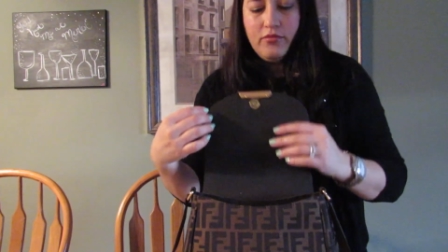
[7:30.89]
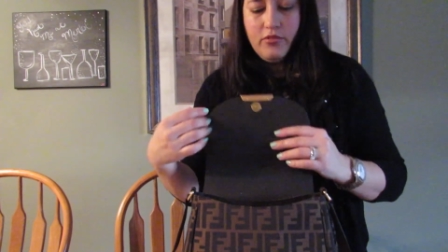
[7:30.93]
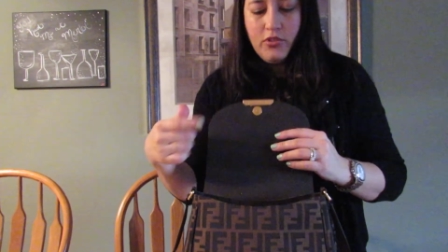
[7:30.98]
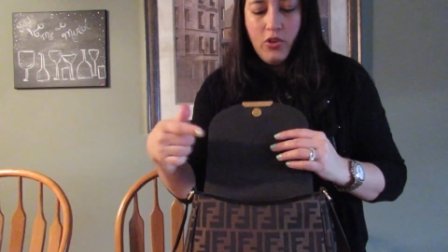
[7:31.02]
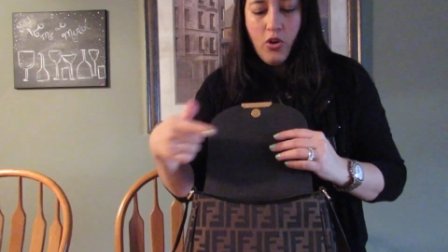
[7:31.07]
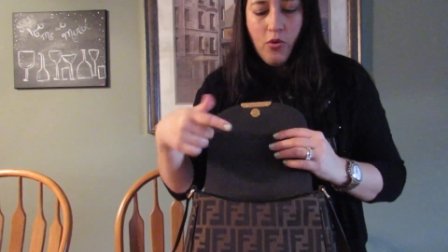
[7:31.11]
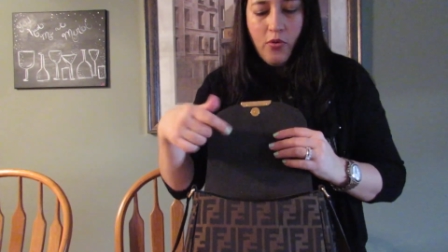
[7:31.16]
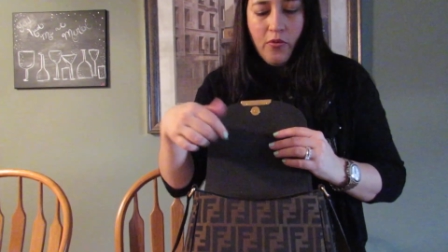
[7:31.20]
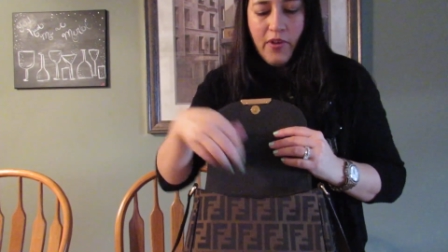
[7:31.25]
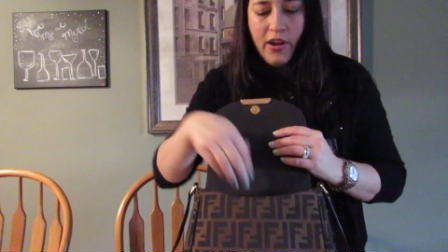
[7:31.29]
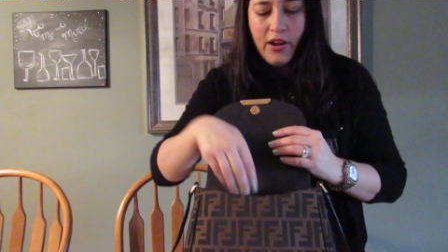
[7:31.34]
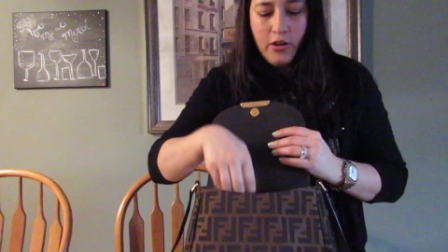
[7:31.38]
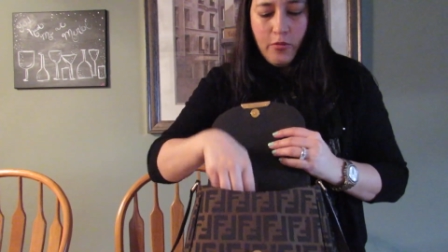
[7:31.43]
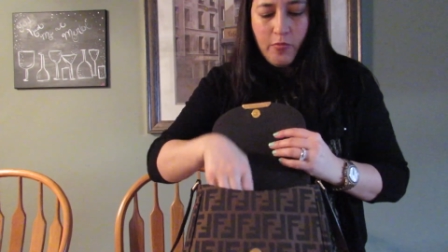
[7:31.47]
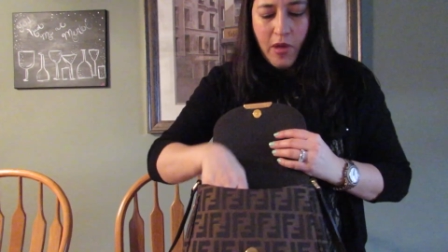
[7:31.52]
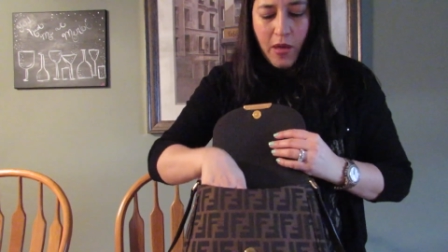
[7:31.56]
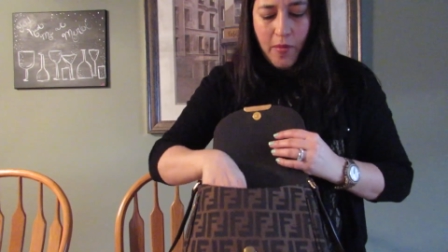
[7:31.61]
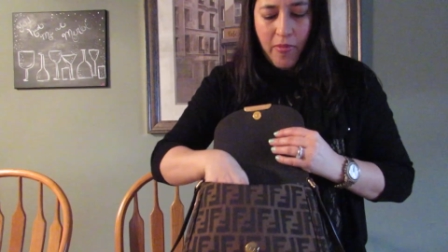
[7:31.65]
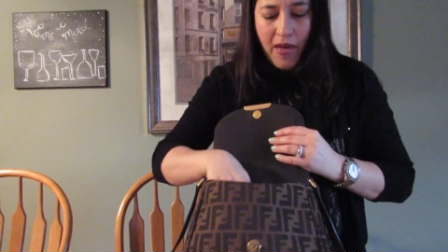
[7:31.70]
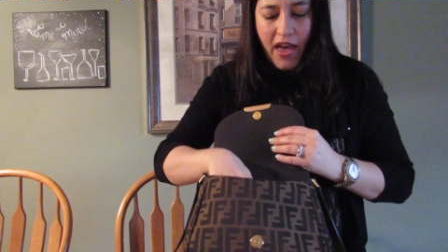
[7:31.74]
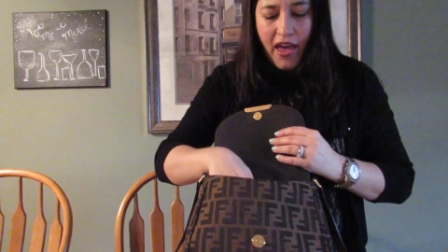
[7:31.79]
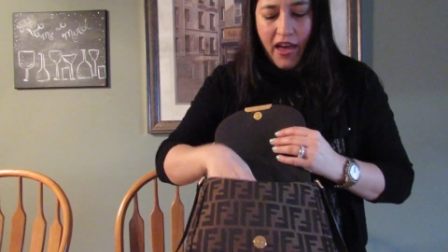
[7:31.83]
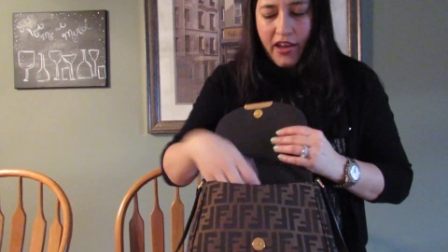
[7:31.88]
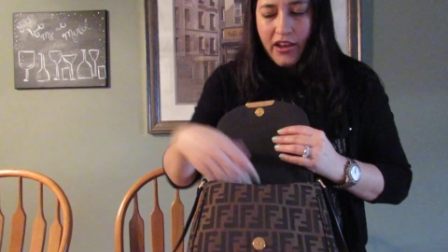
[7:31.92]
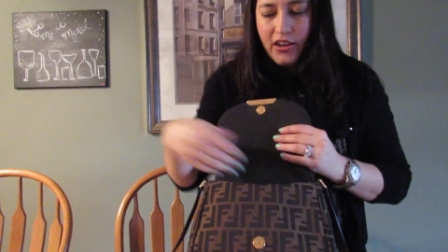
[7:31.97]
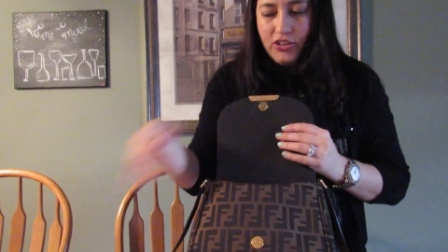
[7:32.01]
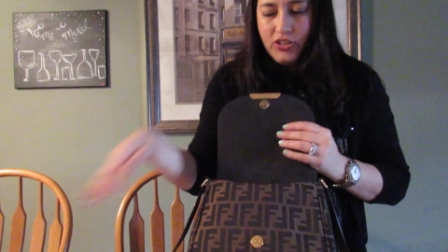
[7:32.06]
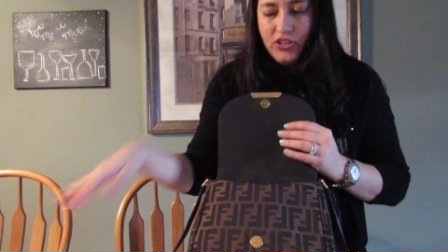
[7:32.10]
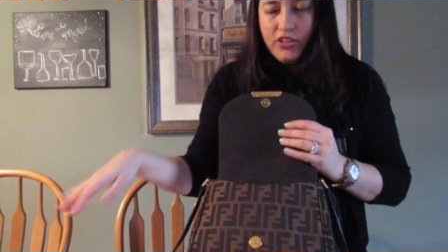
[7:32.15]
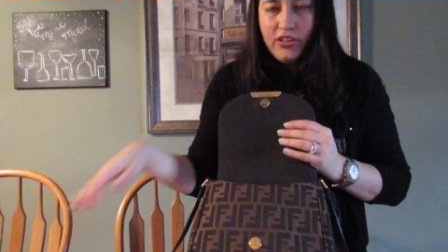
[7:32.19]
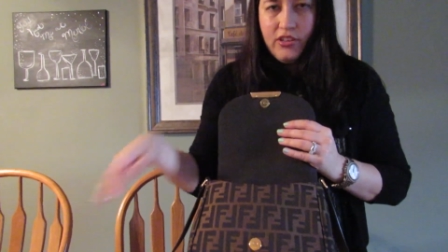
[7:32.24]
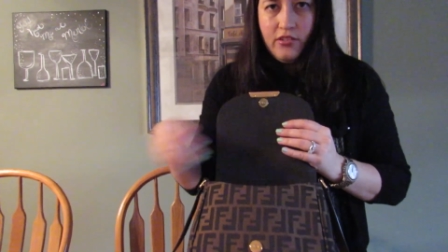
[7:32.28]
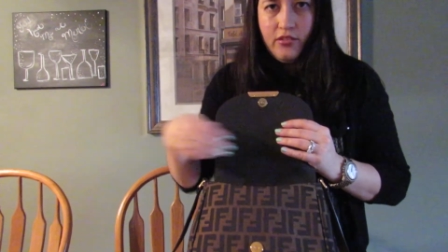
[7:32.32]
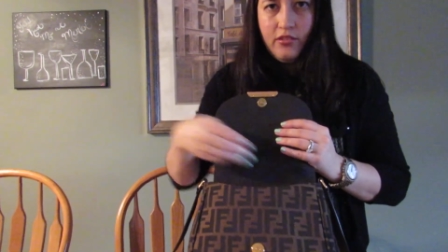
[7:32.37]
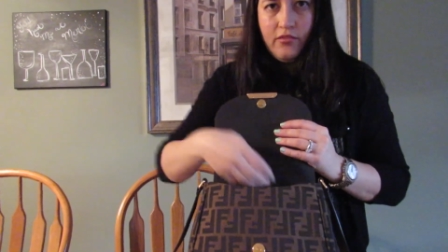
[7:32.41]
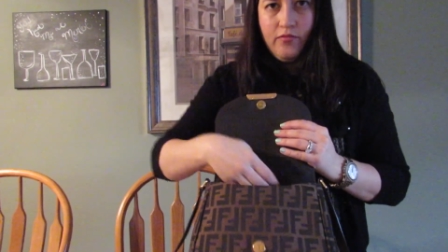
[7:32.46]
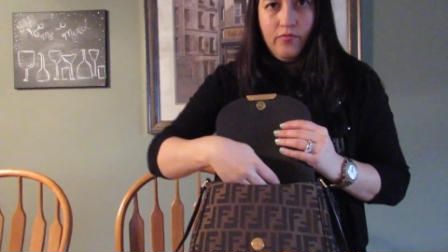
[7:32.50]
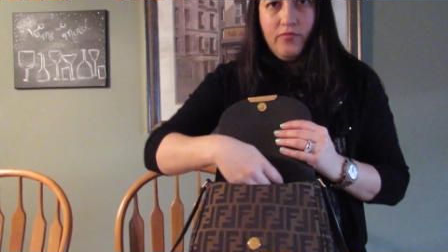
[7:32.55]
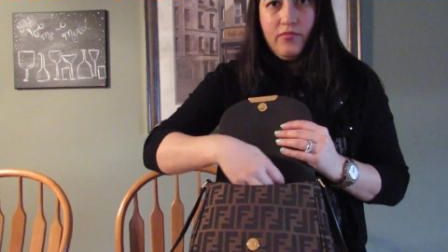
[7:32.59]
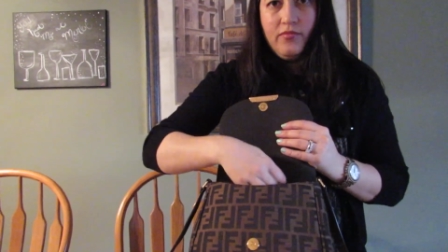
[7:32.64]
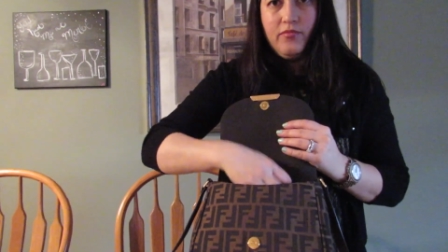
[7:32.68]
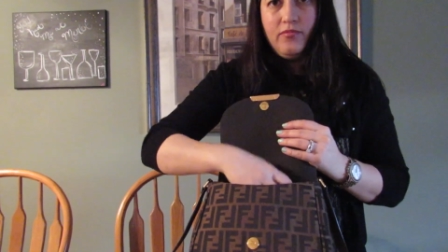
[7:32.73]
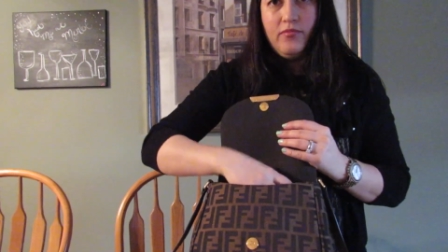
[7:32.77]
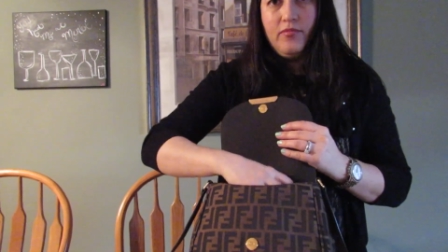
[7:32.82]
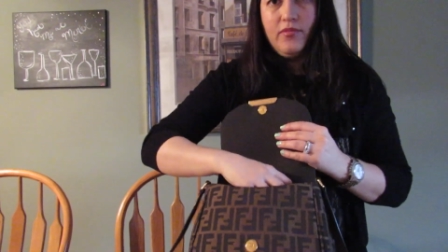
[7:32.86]
go around in my bag. It, it
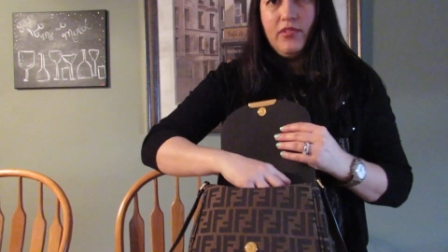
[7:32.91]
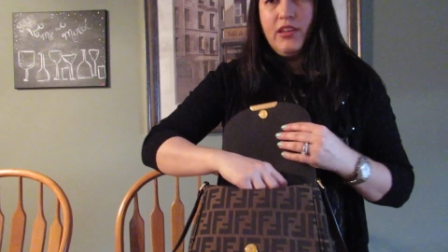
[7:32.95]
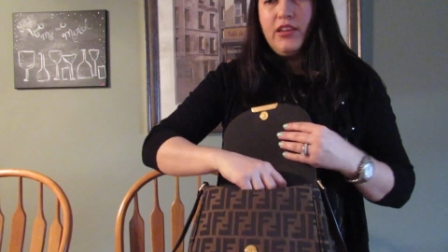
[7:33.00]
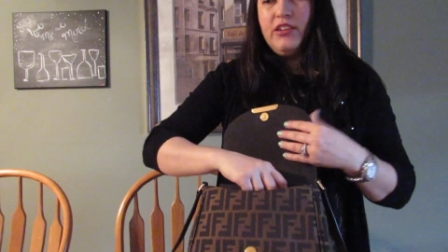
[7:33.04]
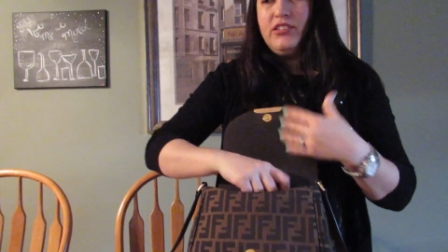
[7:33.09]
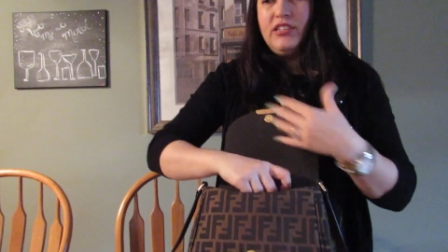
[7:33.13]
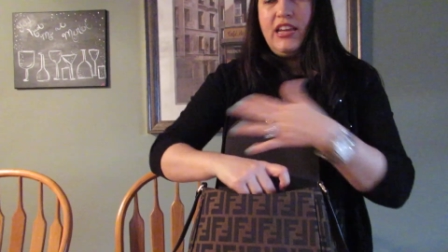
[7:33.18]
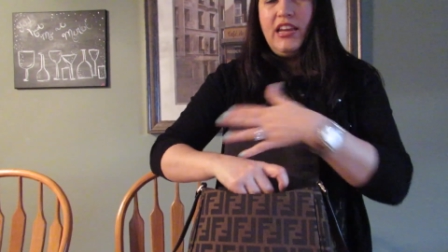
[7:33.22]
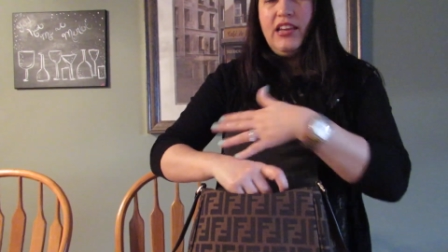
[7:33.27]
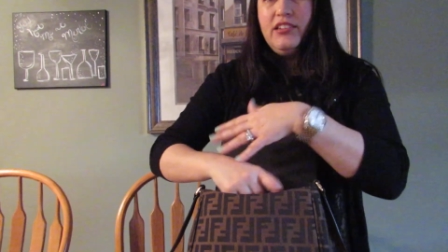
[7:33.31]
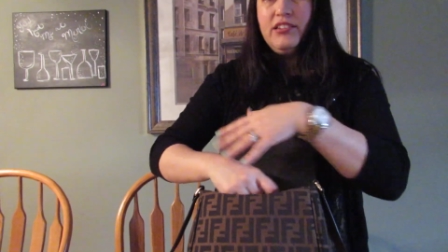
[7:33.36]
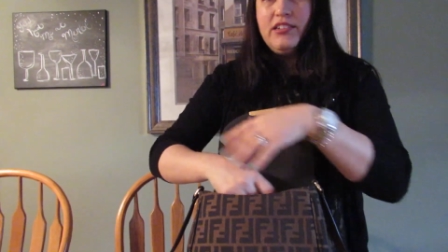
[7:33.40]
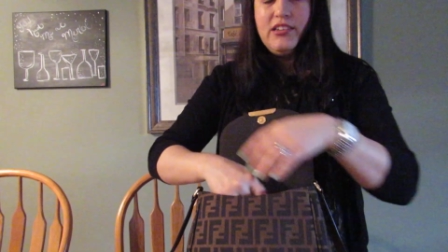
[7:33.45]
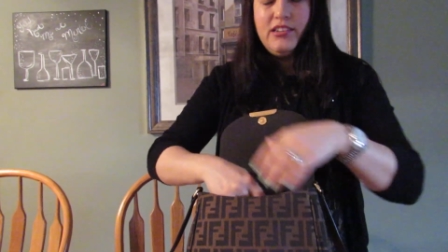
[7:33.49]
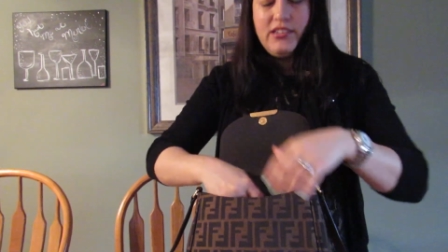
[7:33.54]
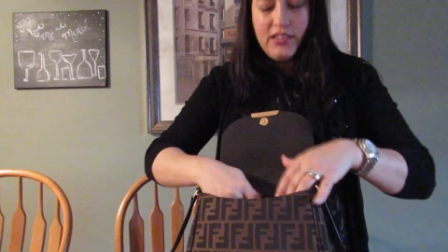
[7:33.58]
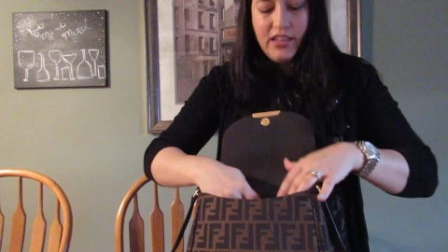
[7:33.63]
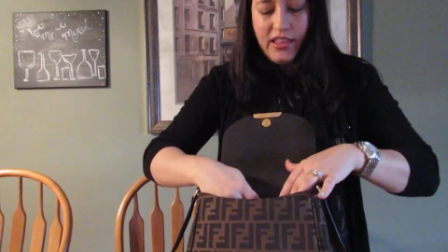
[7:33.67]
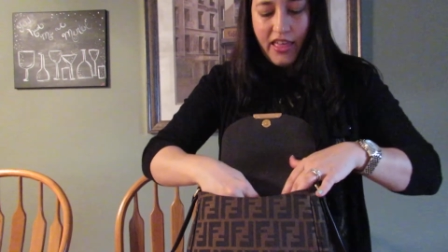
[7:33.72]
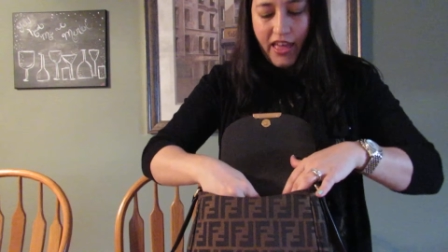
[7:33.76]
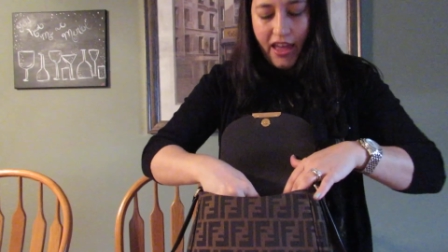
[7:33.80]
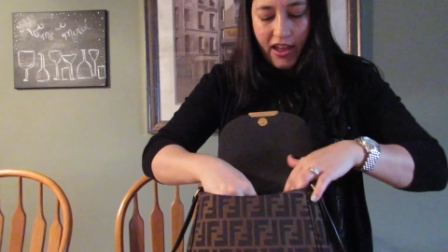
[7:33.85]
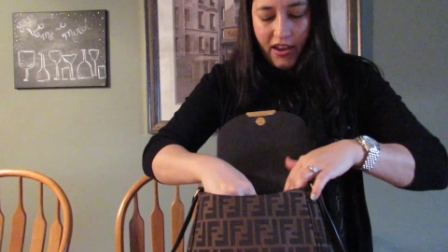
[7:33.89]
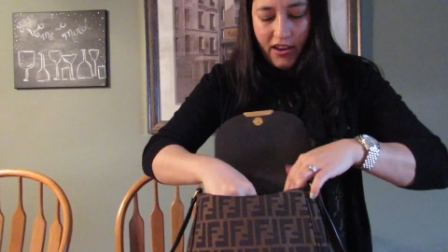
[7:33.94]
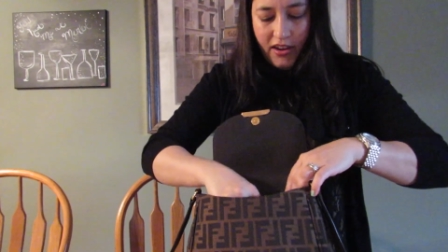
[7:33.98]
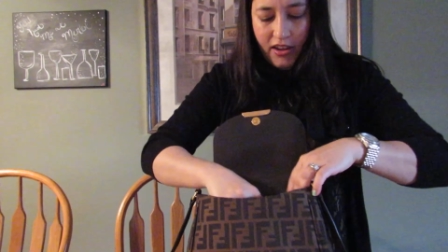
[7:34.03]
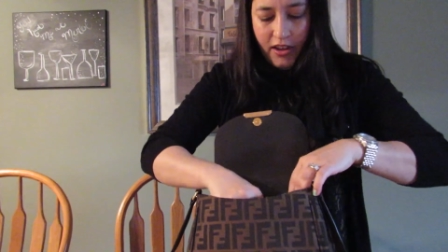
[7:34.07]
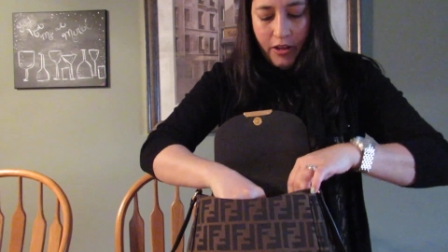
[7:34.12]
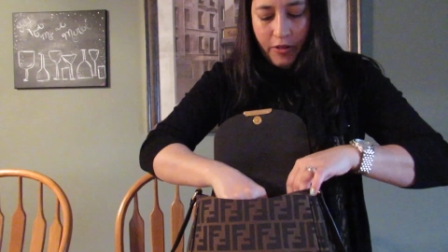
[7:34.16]
contains it to that.